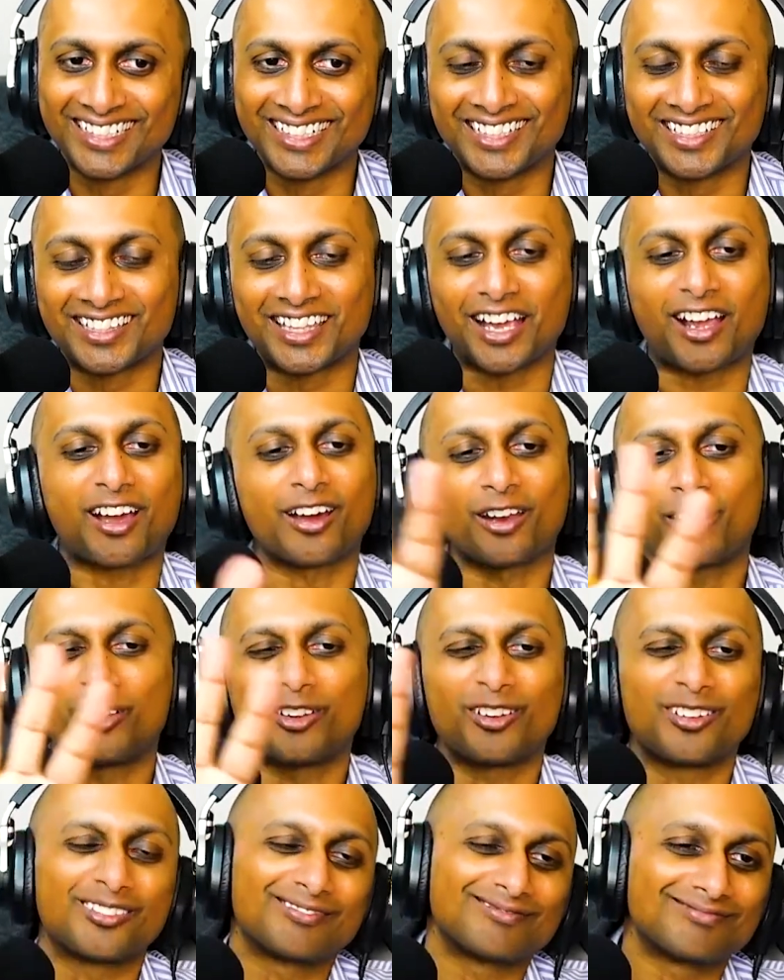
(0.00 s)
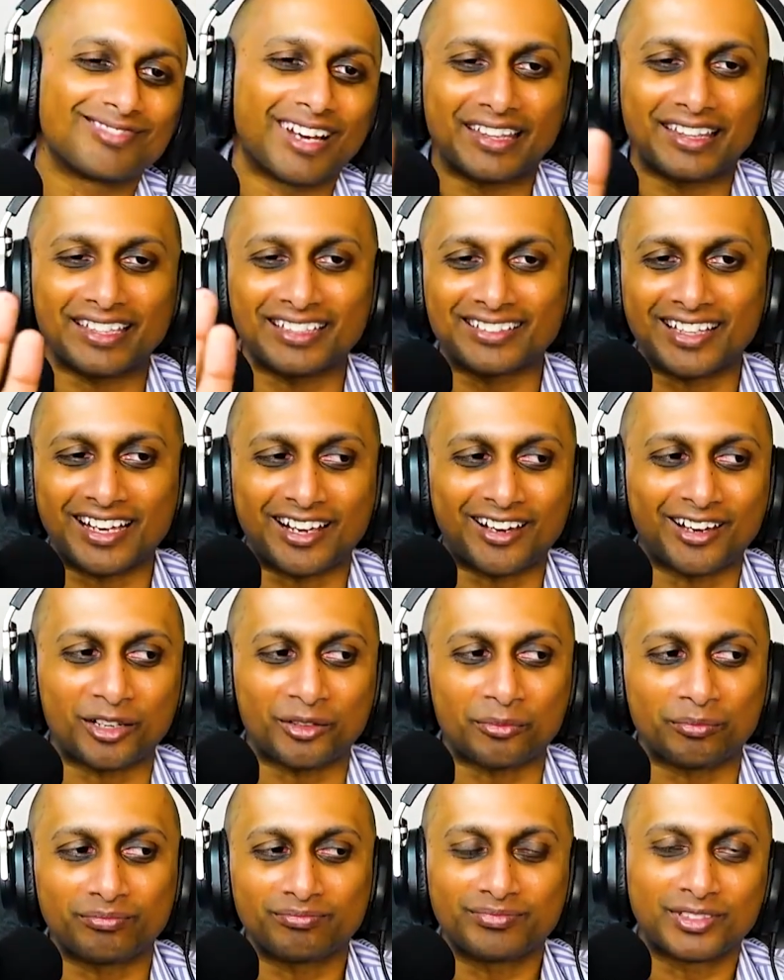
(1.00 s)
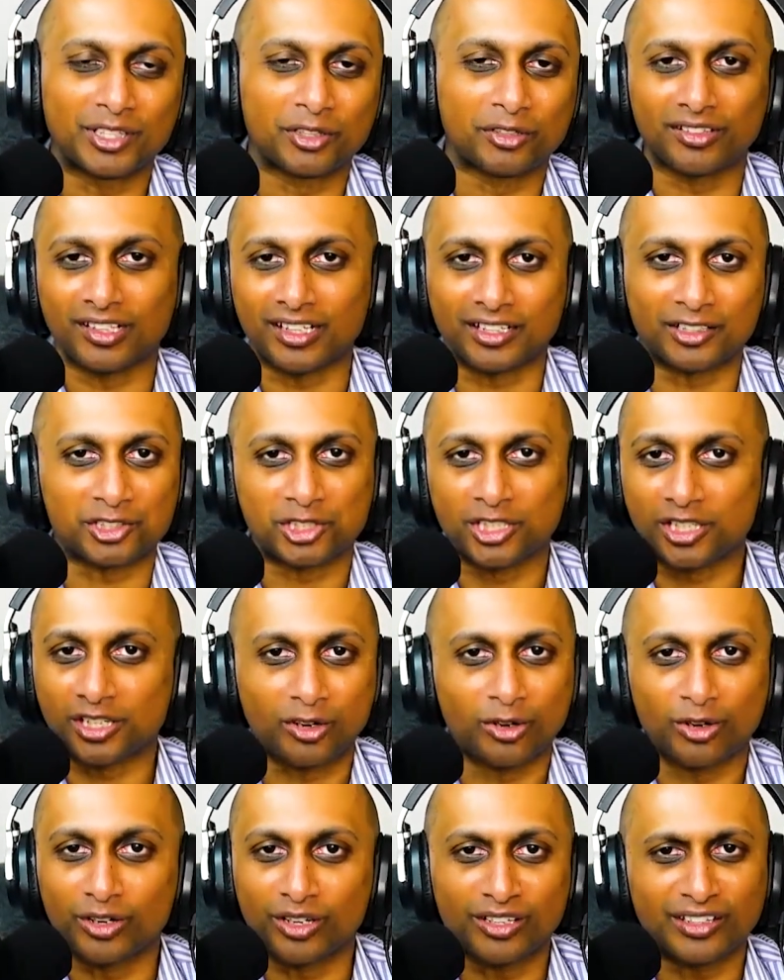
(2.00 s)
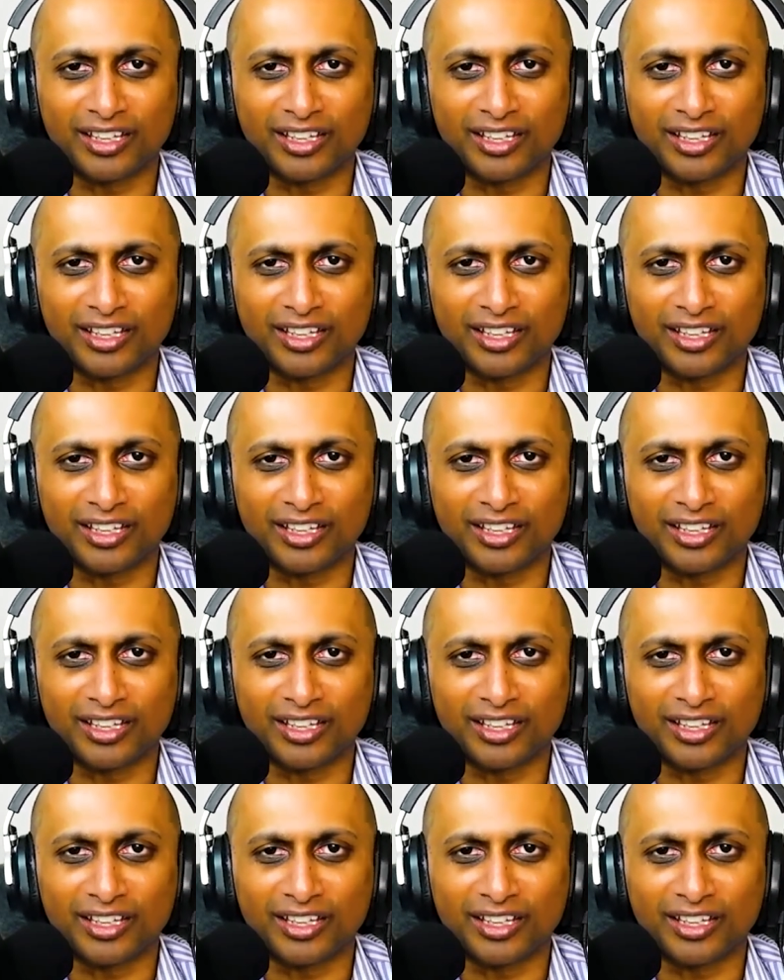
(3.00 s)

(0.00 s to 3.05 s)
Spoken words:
was like a shit coin.